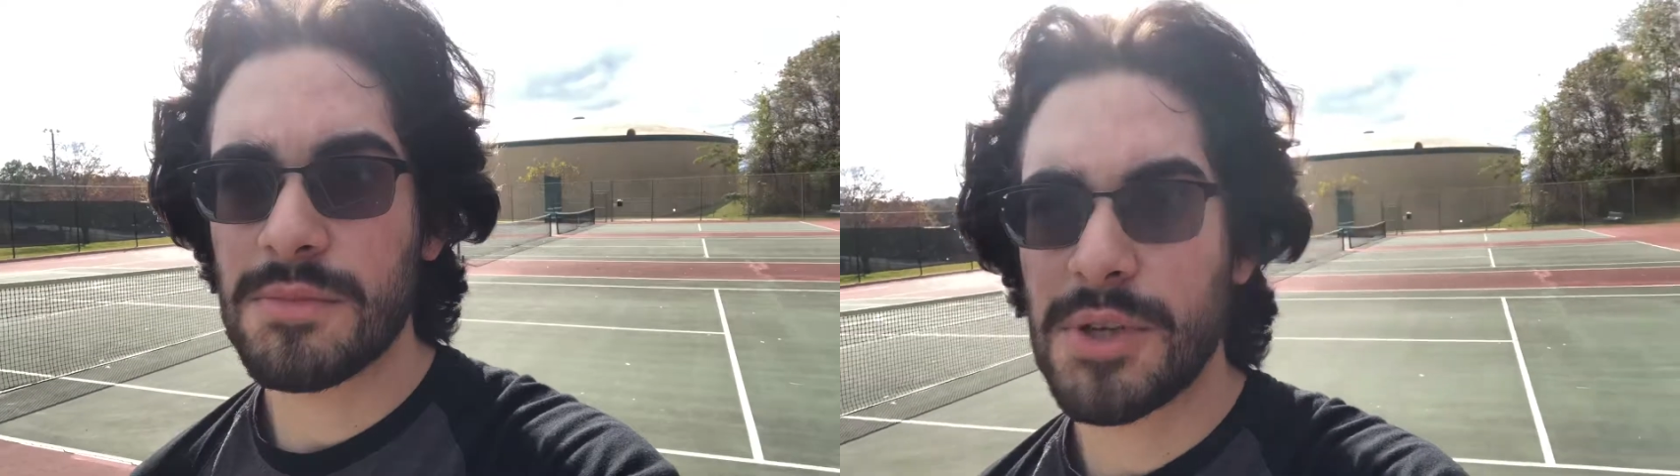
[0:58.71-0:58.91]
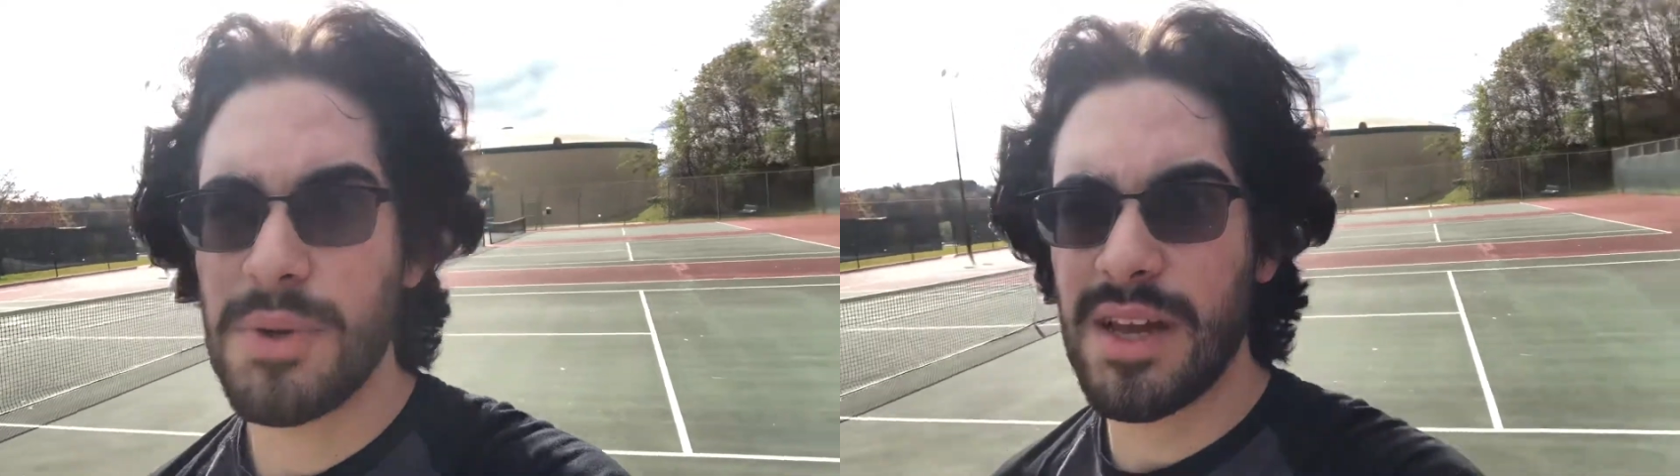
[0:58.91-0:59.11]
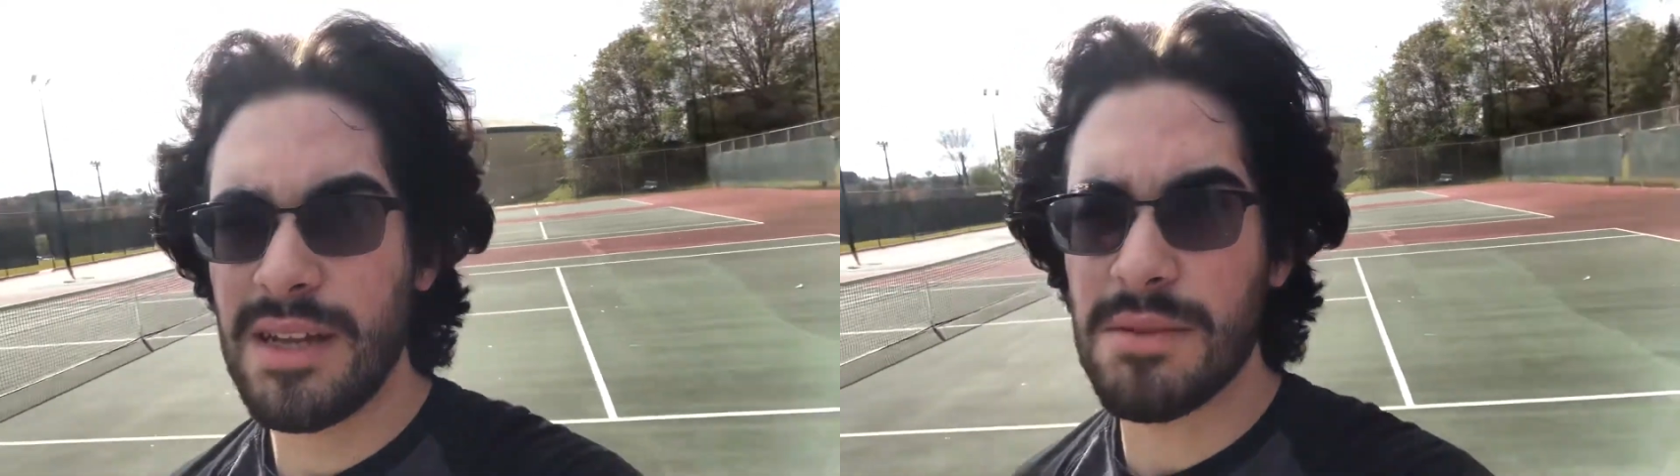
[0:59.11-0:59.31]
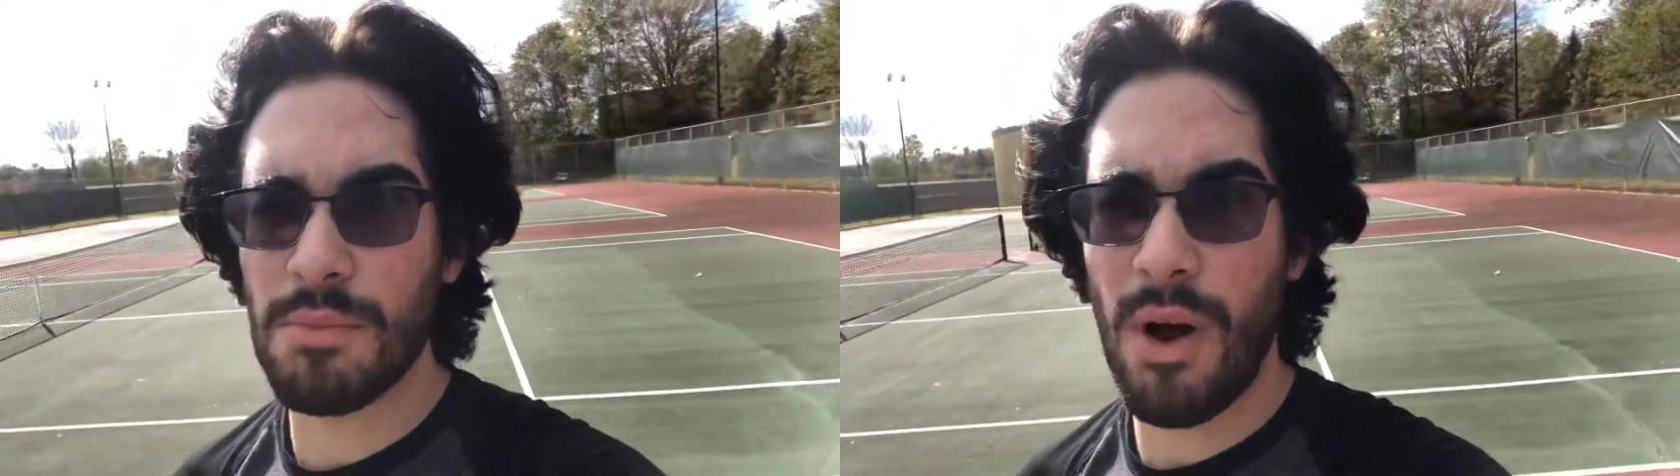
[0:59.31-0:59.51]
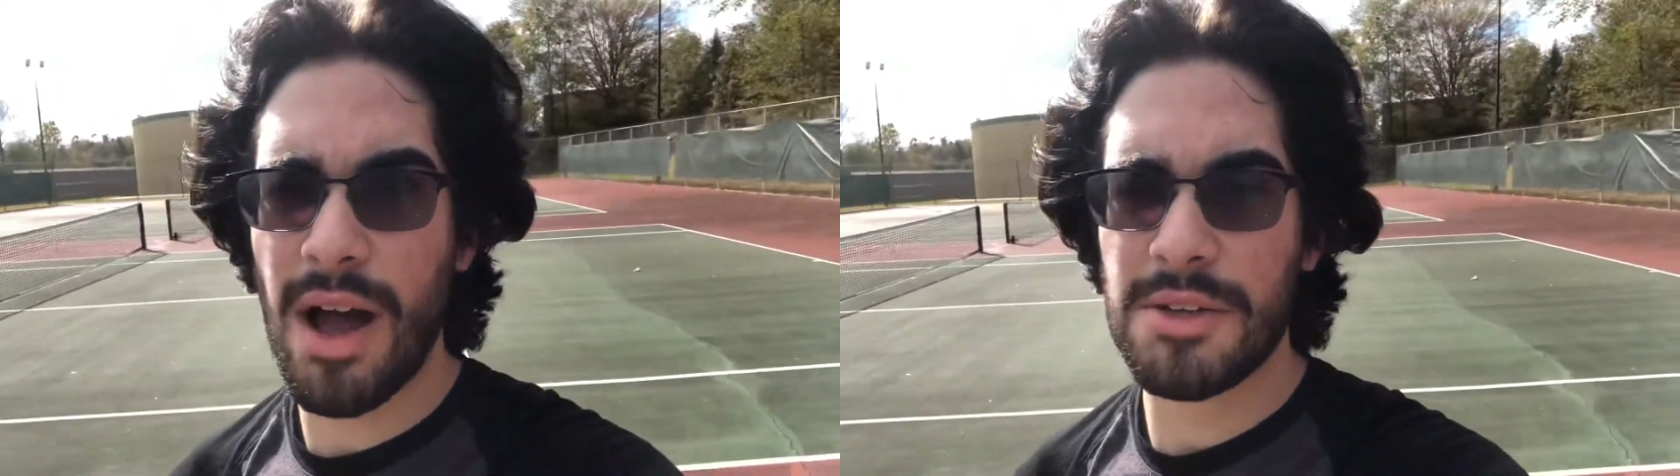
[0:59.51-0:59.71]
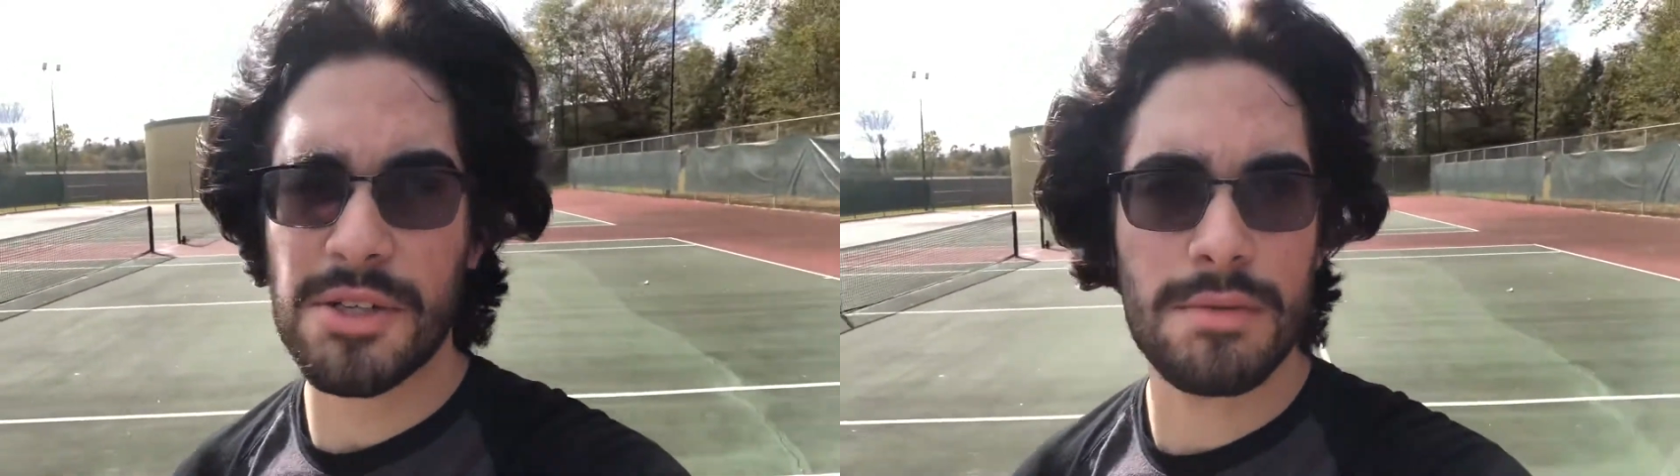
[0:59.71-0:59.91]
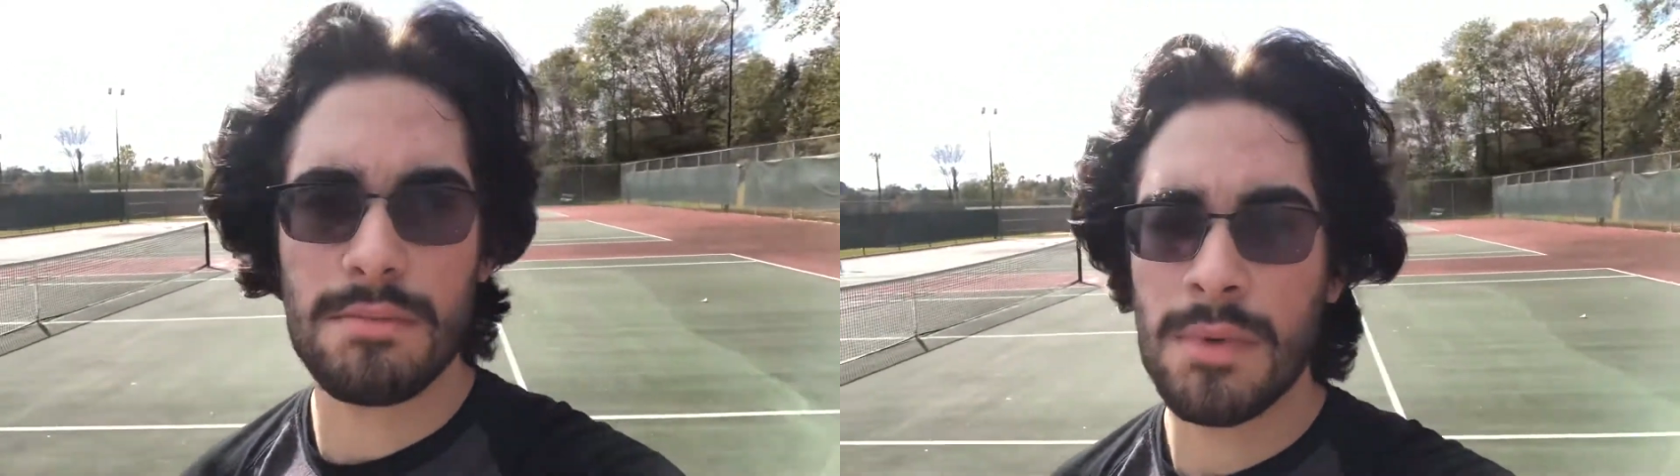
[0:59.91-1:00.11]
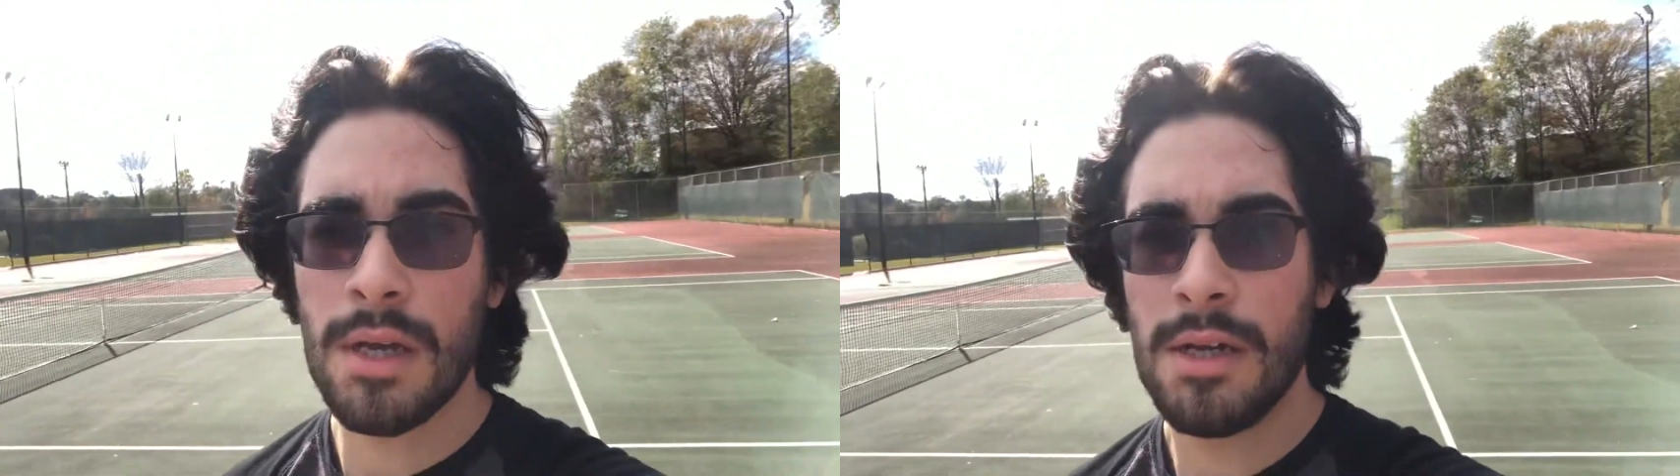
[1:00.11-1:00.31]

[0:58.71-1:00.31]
tune in and watch and